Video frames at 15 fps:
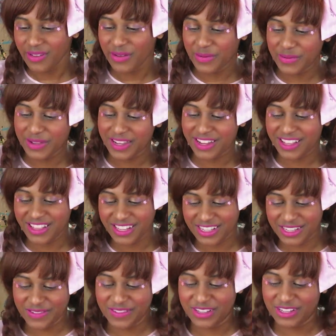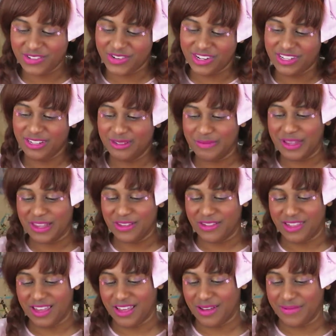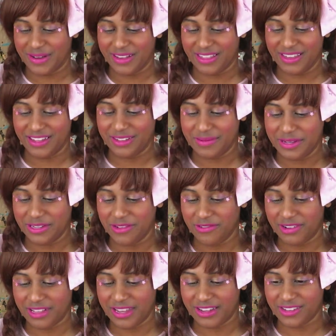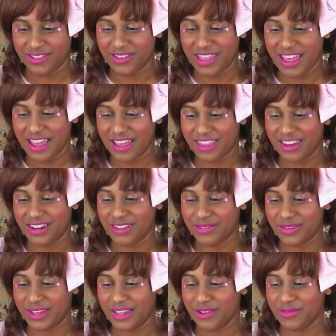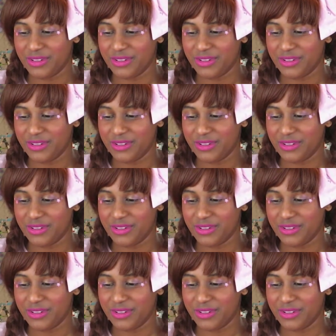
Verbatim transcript: Oh man, at least some of these questions make you think about things. makes you realize, oh yeah, that is why.